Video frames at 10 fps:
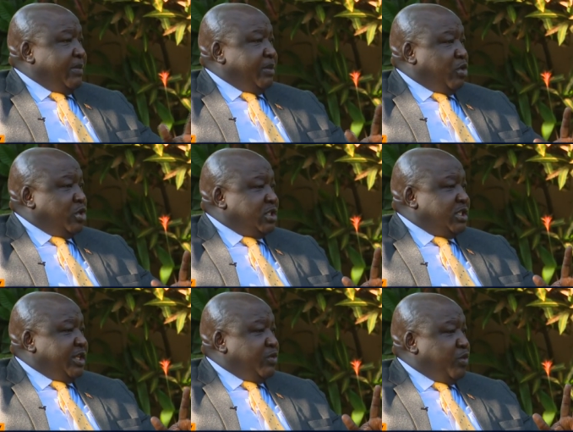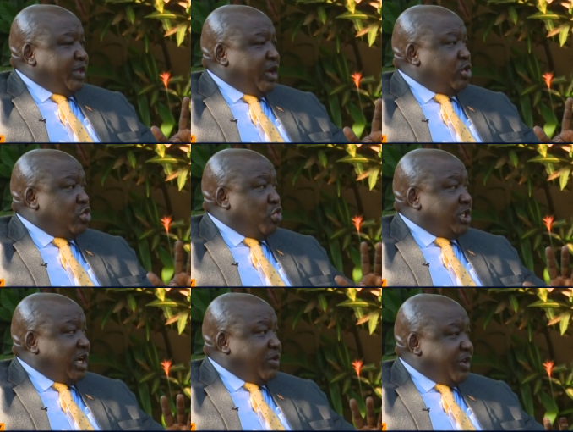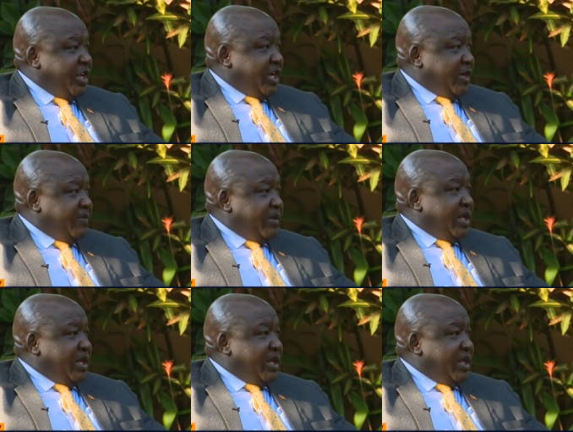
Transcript: because they, they are also watching our rear,